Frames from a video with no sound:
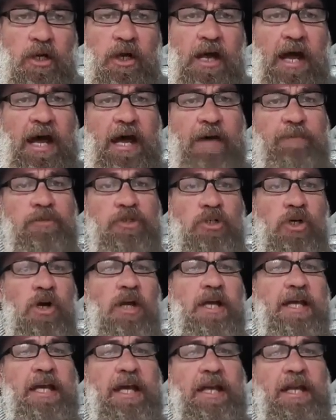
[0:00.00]

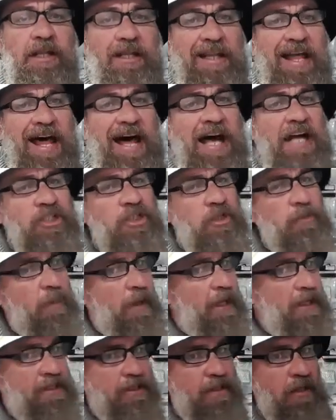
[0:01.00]
Try and get a larger
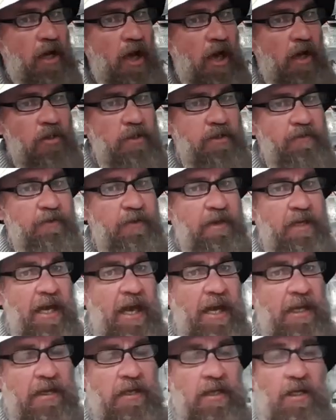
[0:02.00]
piece of gold if you
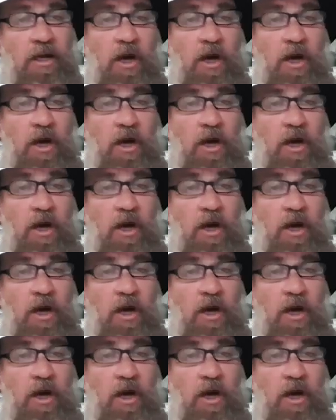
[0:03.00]
can.